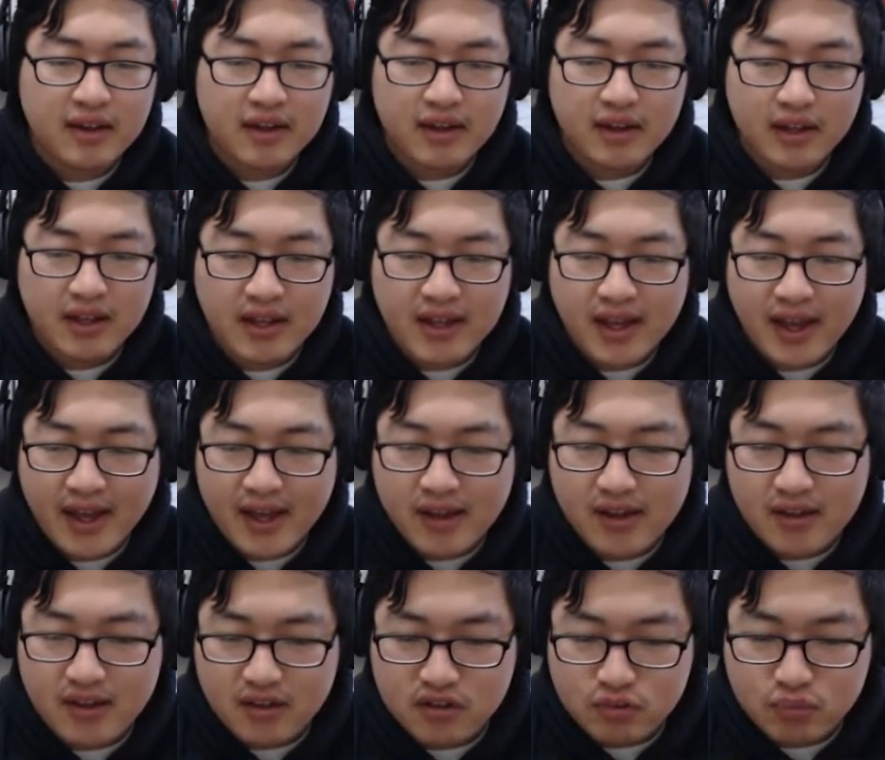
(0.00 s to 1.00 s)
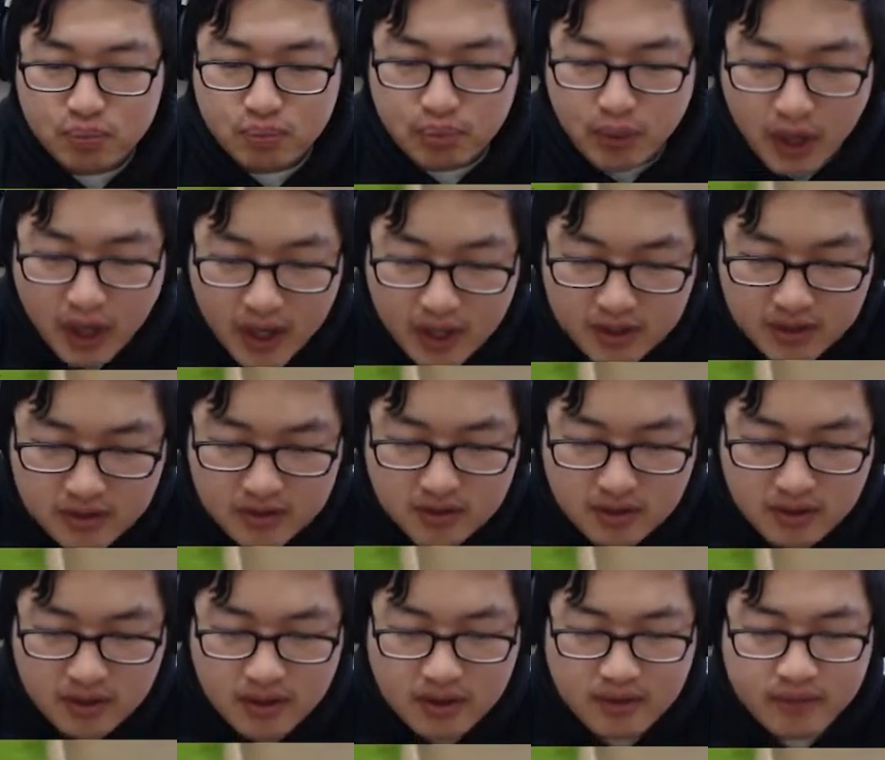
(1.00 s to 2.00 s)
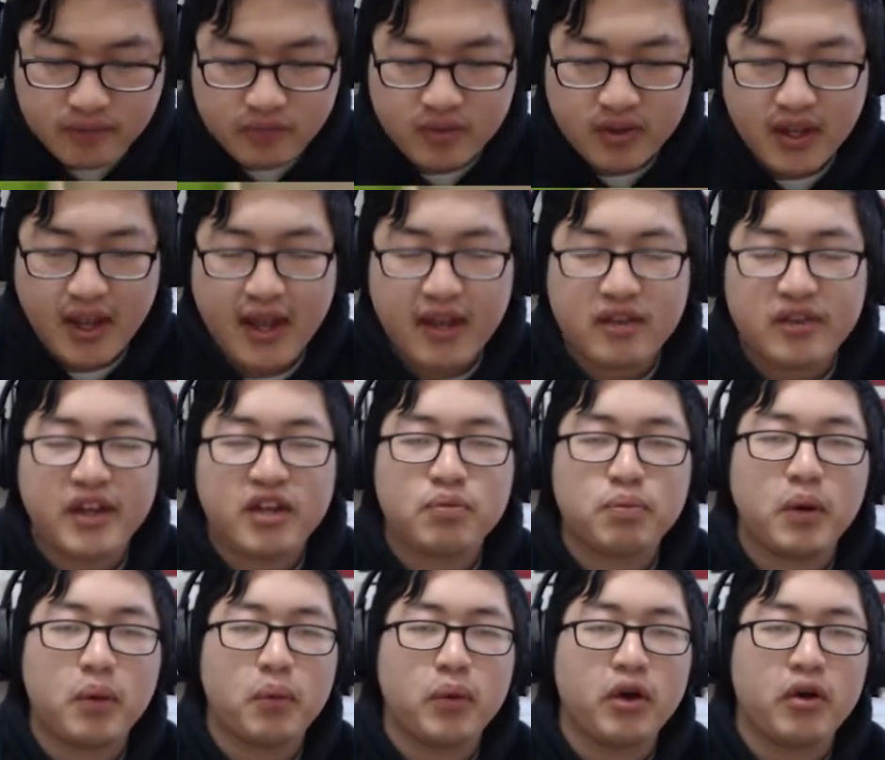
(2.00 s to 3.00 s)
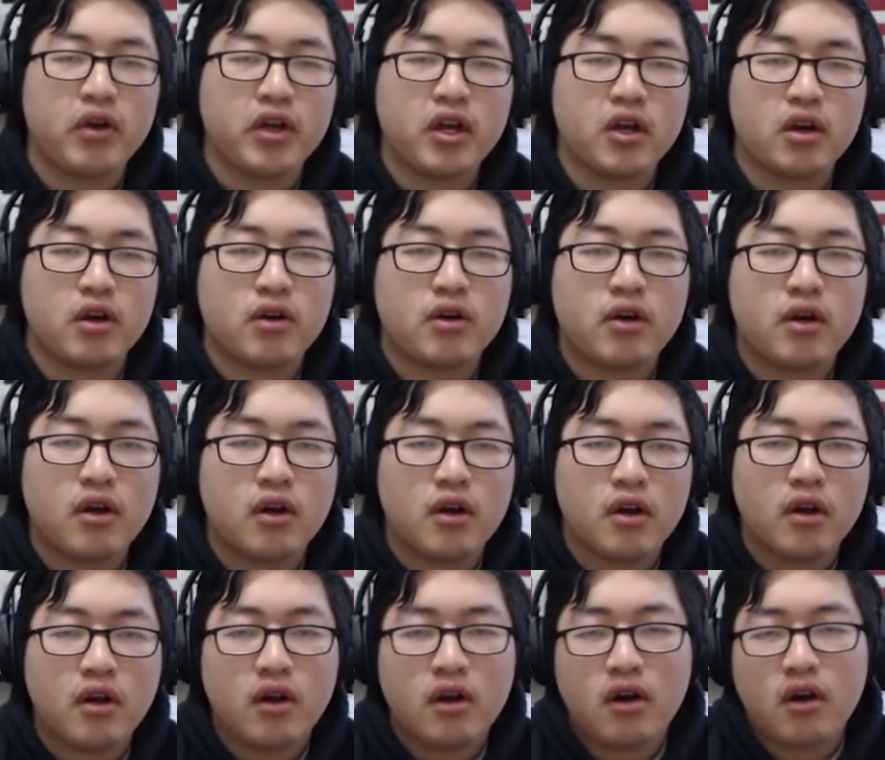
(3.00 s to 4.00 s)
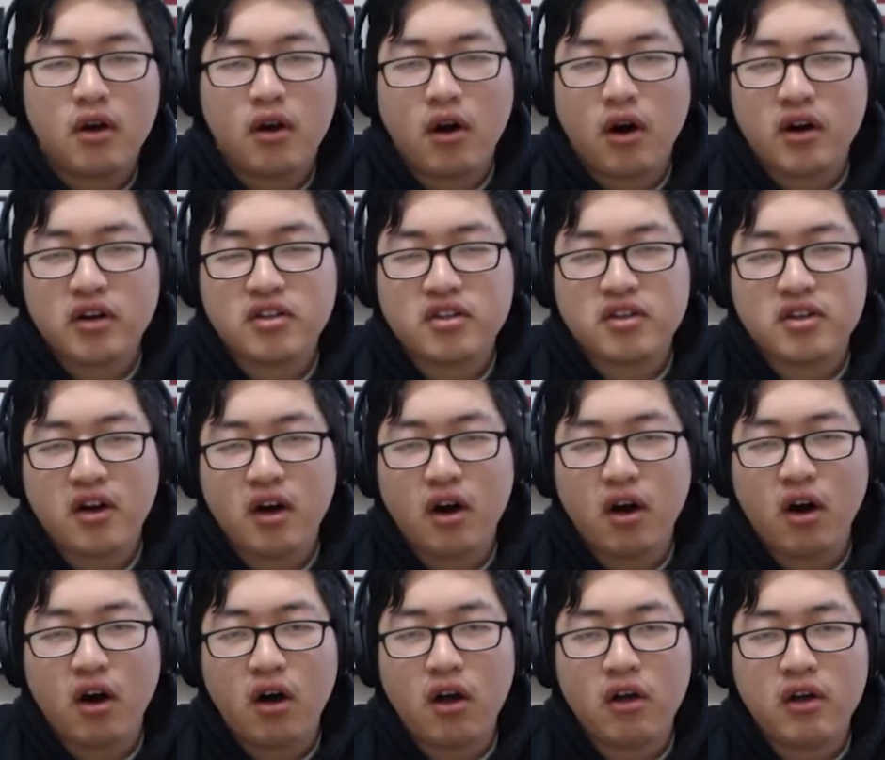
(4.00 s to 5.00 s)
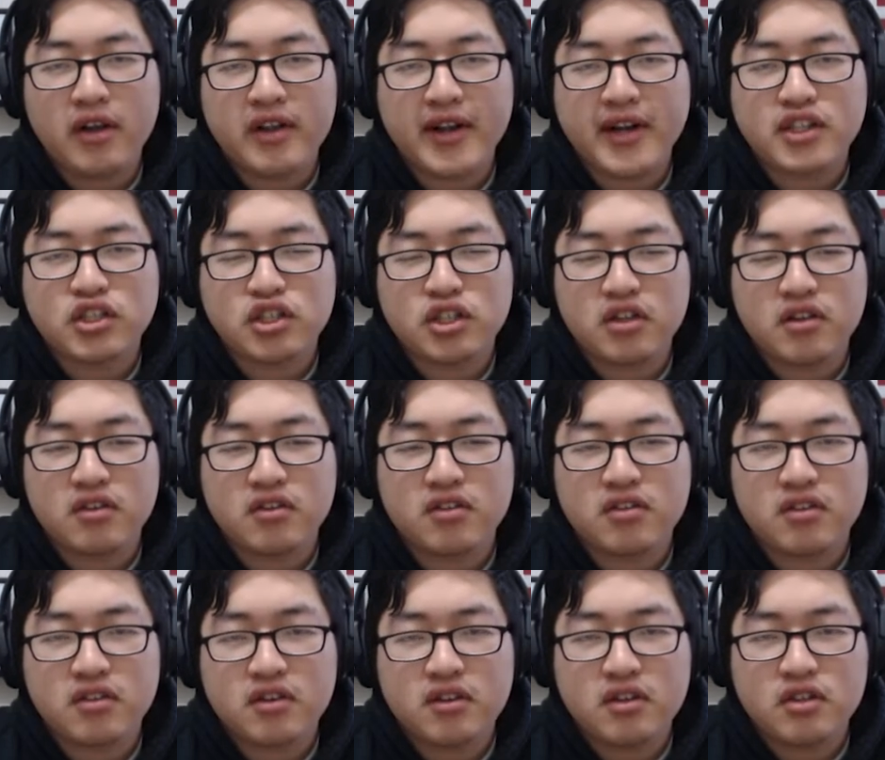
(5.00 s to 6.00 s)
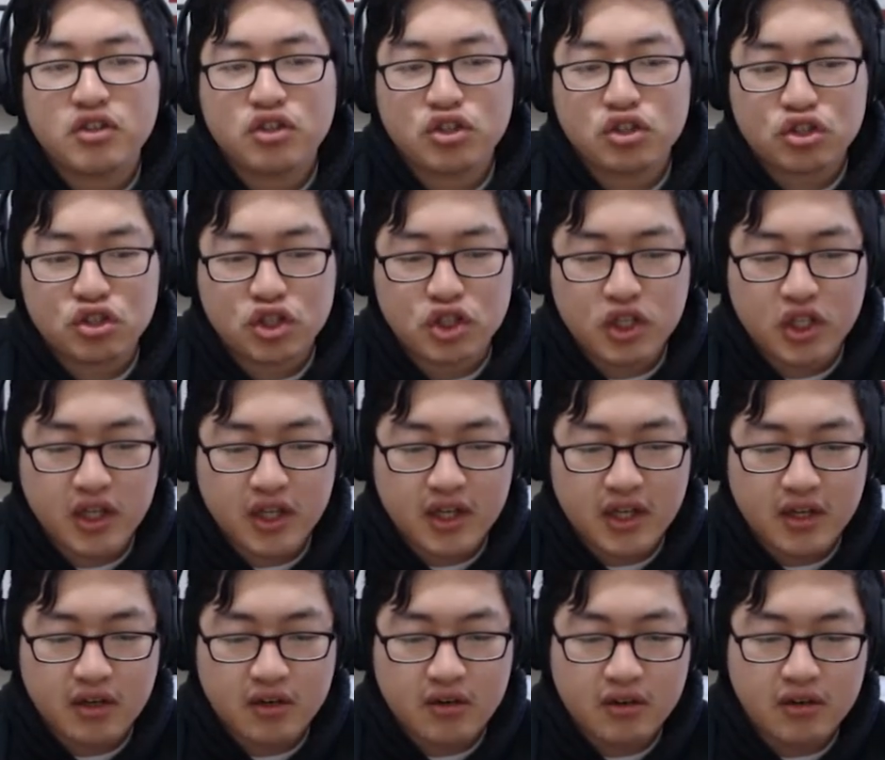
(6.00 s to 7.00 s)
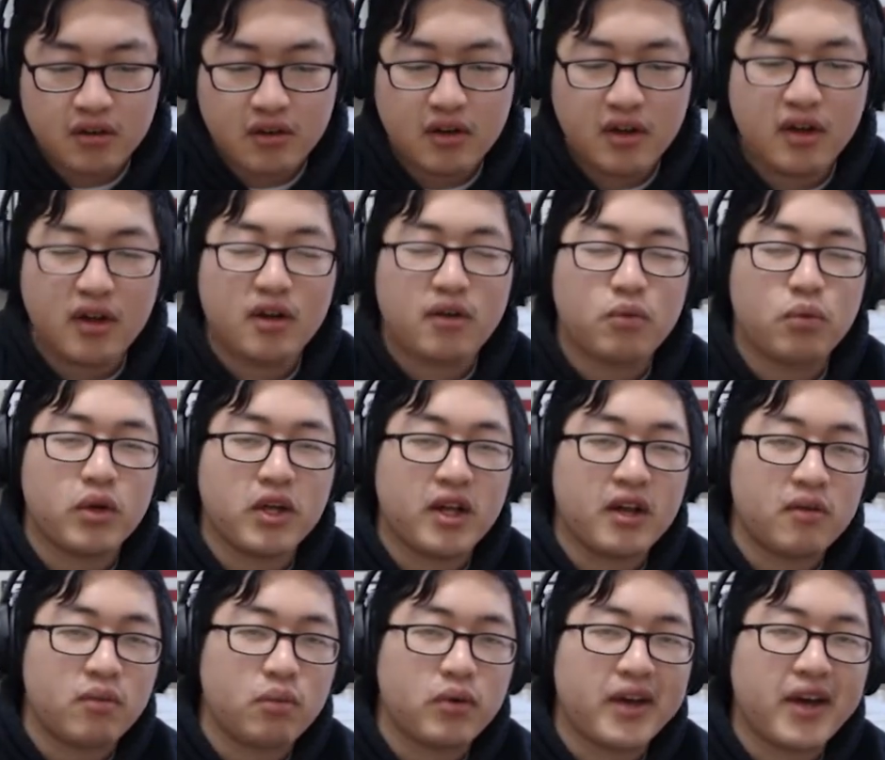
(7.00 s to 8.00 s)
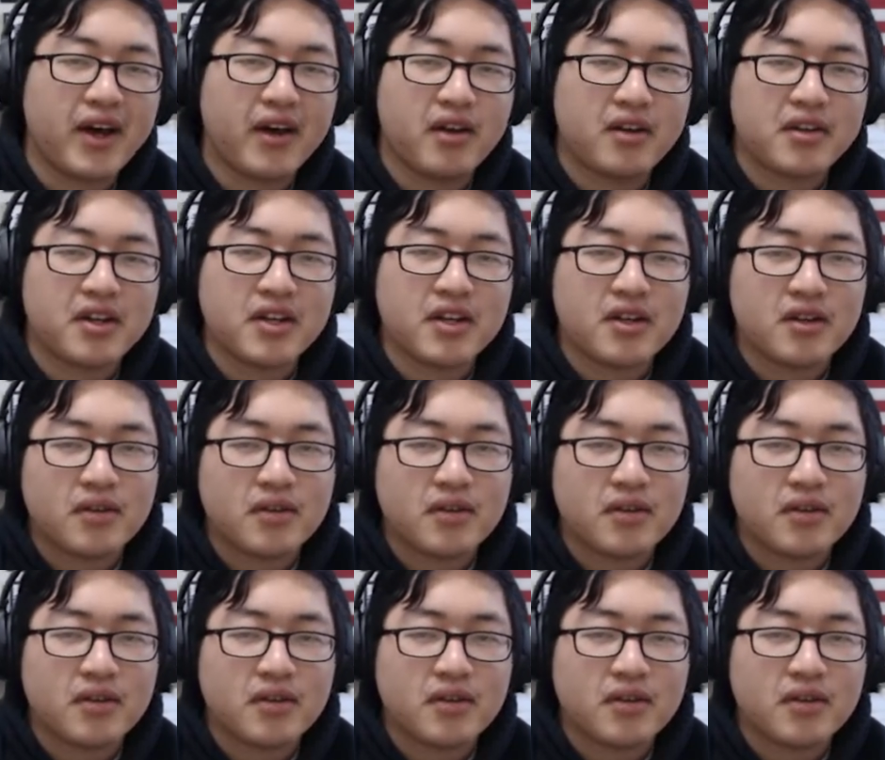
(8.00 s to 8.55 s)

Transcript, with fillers: EA is bugged. And let's be real here. Aren't all elections cheating in reality?